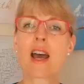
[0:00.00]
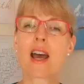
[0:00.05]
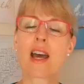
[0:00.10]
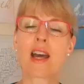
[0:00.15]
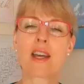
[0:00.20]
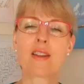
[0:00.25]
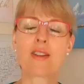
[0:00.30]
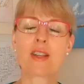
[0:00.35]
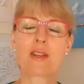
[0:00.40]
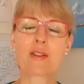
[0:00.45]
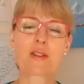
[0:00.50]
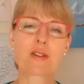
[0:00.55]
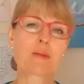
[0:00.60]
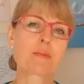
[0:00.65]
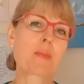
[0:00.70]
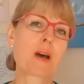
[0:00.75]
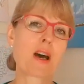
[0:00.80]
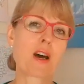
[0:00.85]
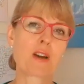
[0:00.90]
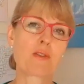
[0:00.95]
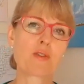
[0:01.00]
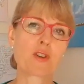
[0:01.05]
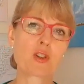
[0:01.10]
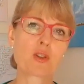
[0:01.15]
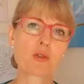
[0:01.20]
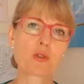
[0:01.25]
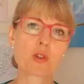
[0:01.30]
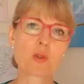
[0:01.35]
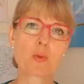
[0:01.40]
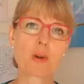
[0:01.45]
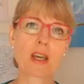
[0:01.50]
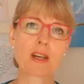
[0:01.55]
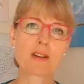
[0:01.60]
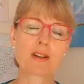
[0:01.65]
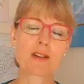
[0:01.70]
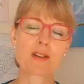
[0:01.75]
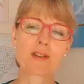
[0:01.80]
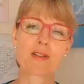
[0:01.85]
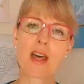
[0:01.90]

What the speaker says: and there's some artificial sweeteners